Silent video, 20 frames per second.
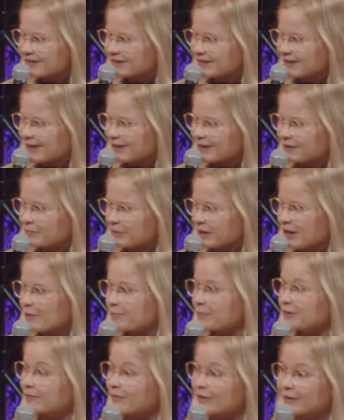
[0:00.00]
and we have
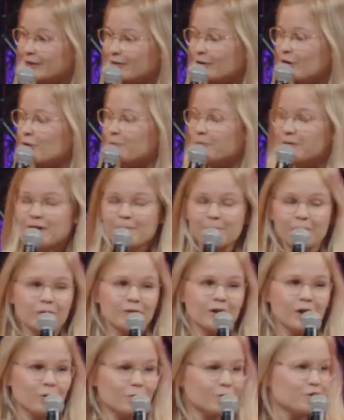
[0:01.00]
been very open about
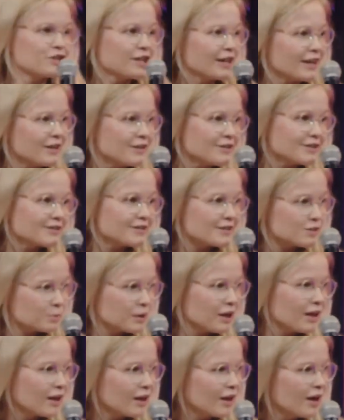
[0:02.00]
our challenges as
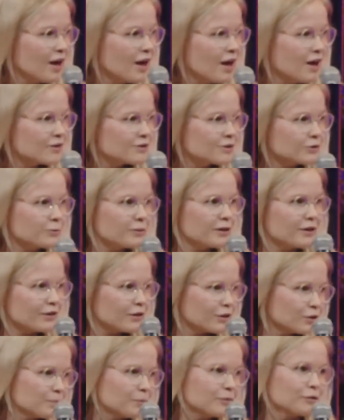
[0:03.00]
well. So we are not
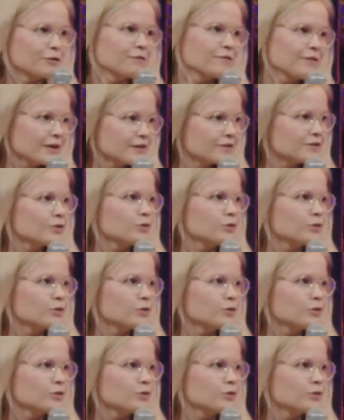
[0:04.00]
perfect, so